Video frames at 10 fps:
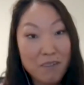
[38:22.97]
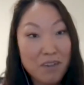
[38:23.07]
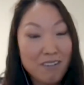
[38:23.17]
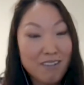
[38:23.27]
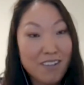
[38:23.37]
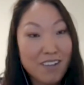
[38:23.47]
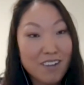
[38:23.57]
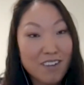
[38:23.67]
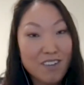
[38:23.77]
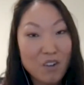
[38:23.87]
because they like
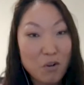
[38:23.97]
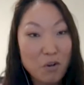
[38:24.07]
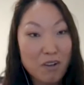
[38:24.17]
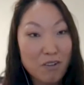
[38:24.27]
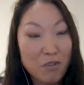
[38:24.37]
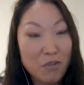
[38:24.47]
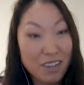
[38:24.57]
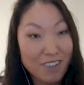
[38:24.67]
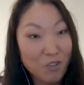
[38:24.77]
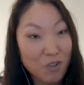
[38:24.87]
to go on little
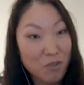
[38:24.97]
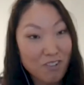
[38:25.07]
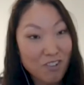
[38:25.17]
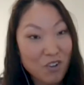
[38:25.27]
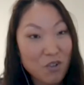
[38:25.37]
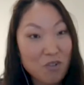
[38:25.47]
weekend trips too.